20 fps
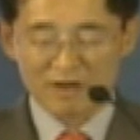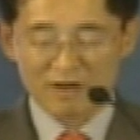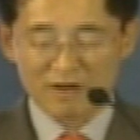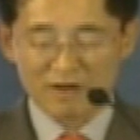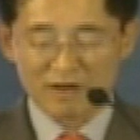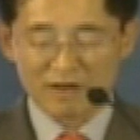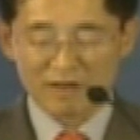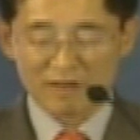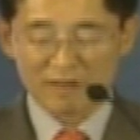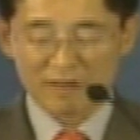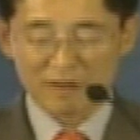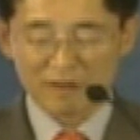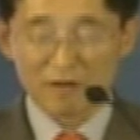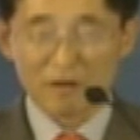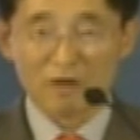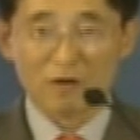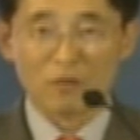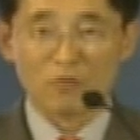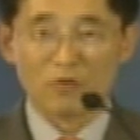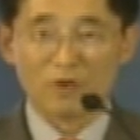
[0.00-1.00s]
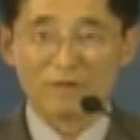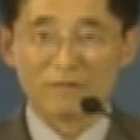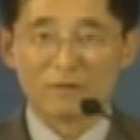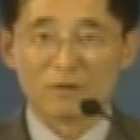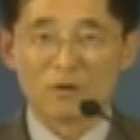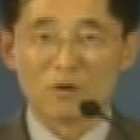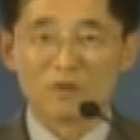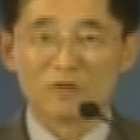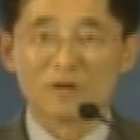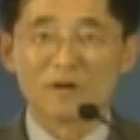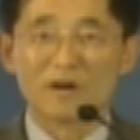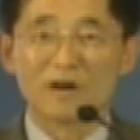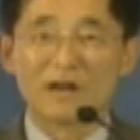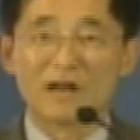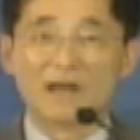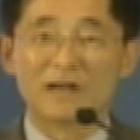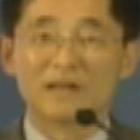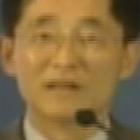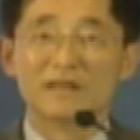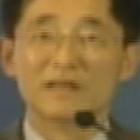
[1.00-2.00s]
I think we have talked a
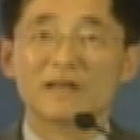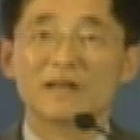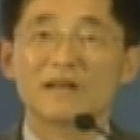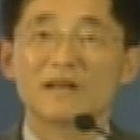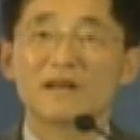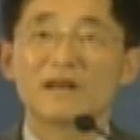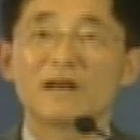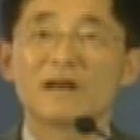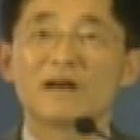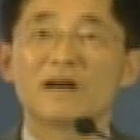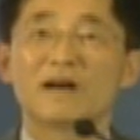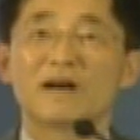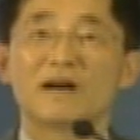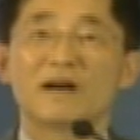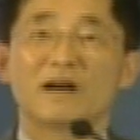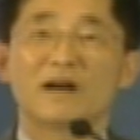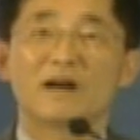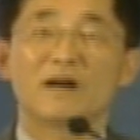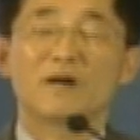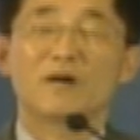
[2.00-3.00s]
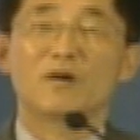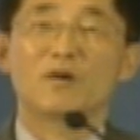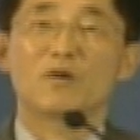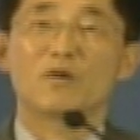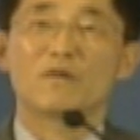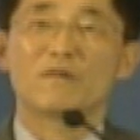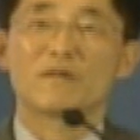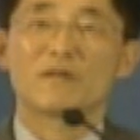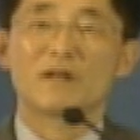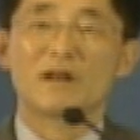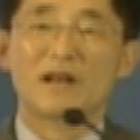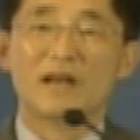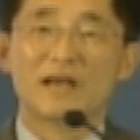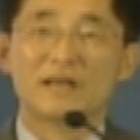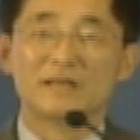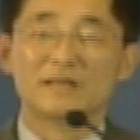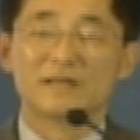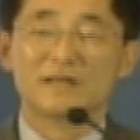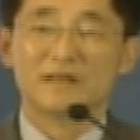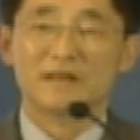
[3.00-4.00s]
lot over the
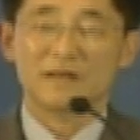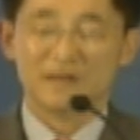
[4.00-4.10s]
last